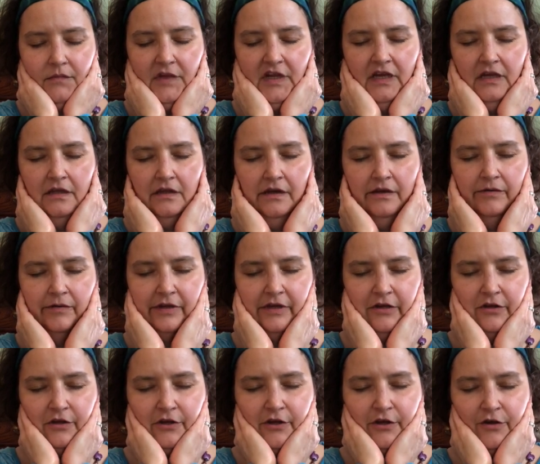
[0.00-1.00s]
And then I want
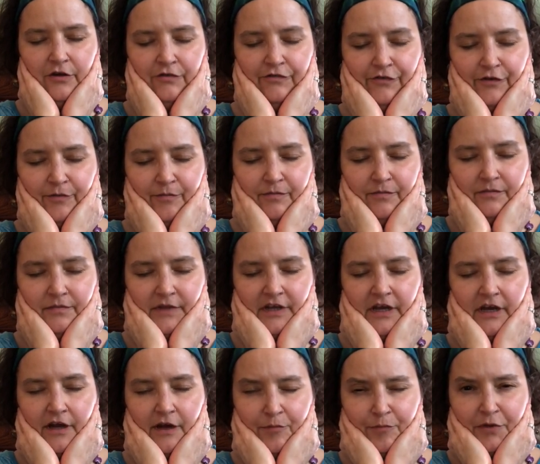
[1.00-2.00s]
you to go from
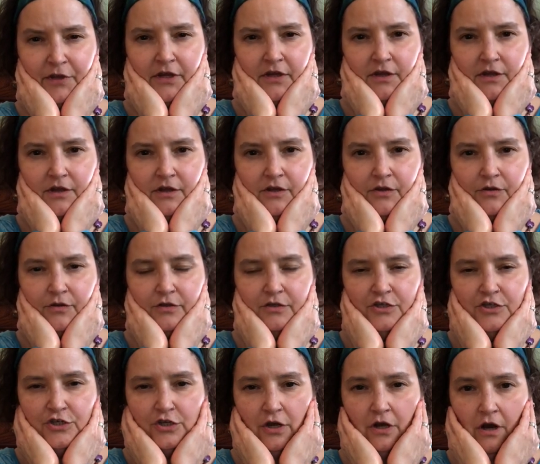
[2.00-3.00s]
cupping your
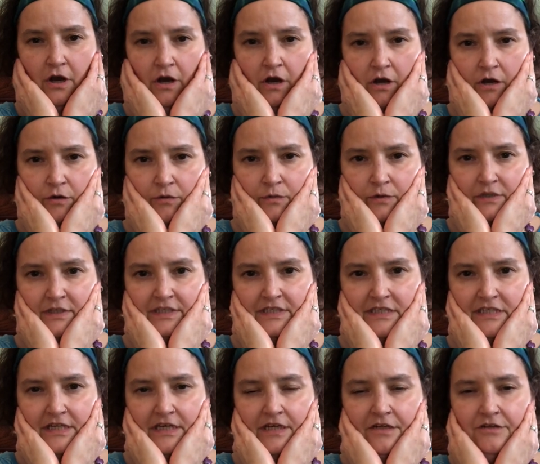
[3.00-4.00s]
jaw really
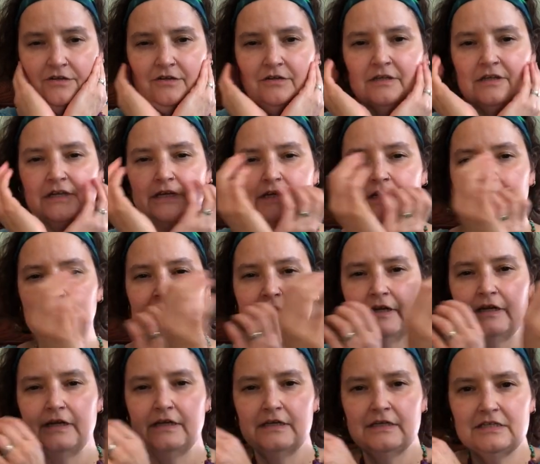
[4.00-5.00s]
tenderly
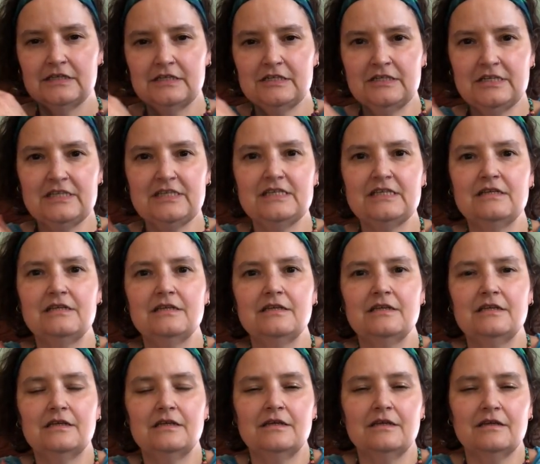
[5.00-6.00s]
to just
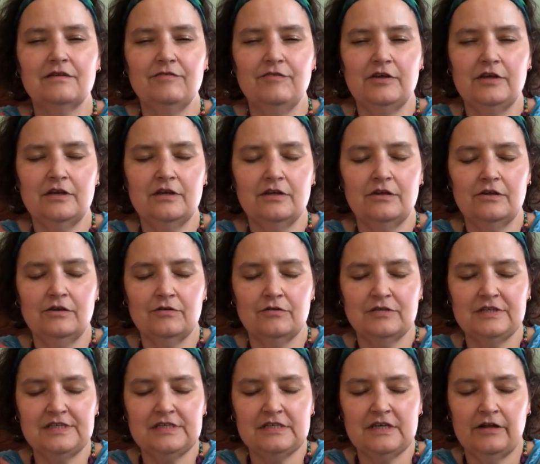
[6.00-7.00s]
giving
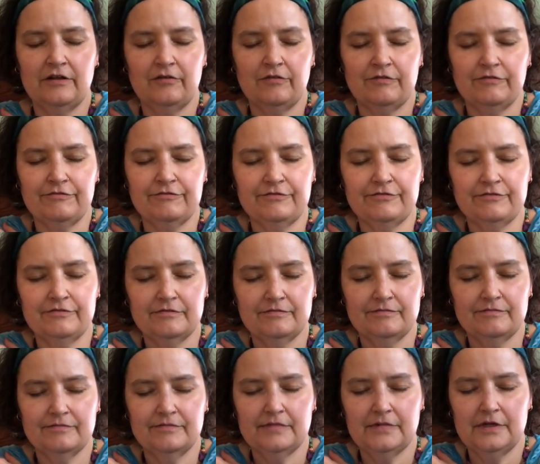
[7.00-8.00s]
yourself
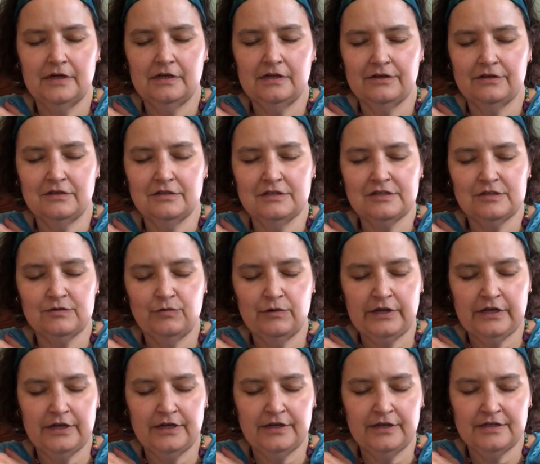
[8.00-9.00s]
a little
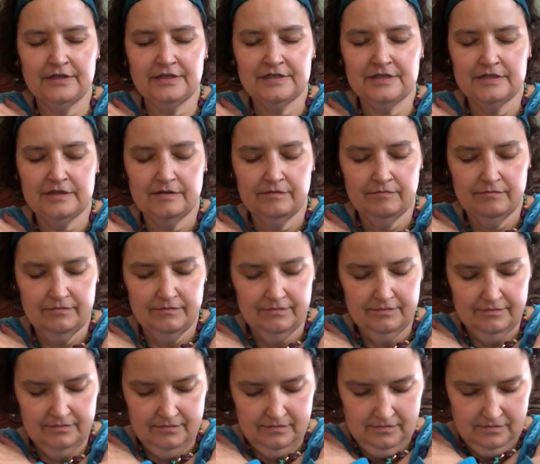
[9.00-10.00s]
squeeze.
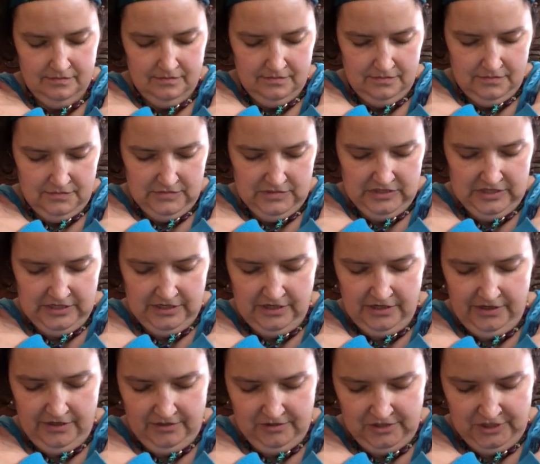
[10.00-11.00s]

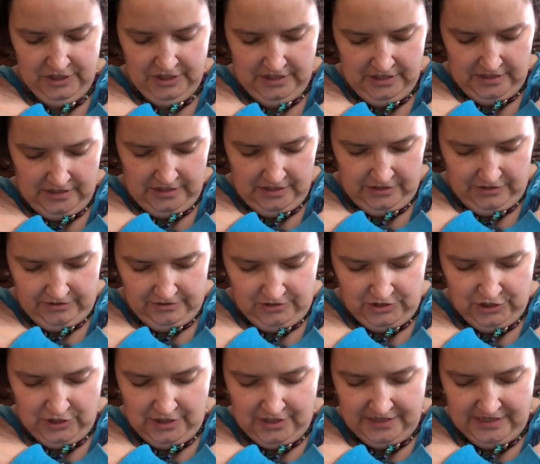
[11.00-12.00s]
Tuck your chin and your
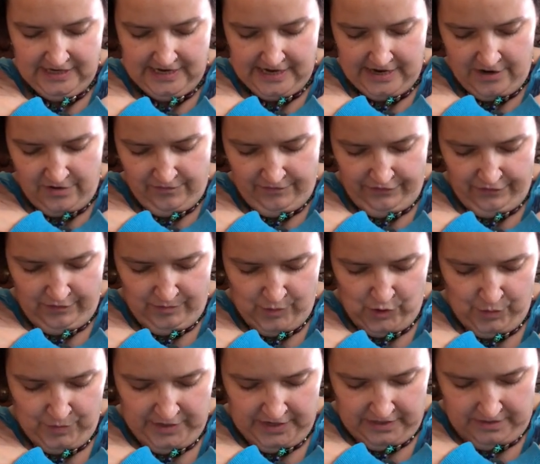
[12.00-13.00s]
jaw down for a
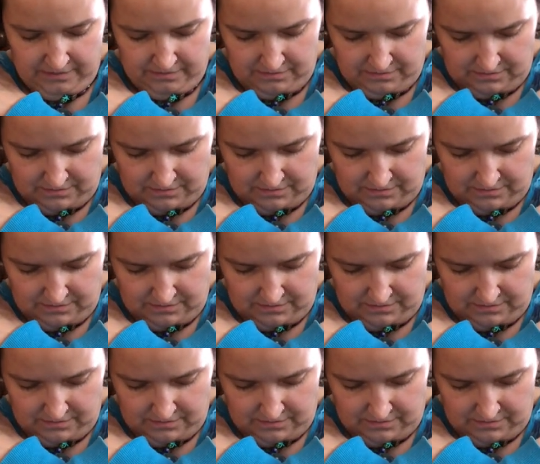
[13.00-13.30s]
moment.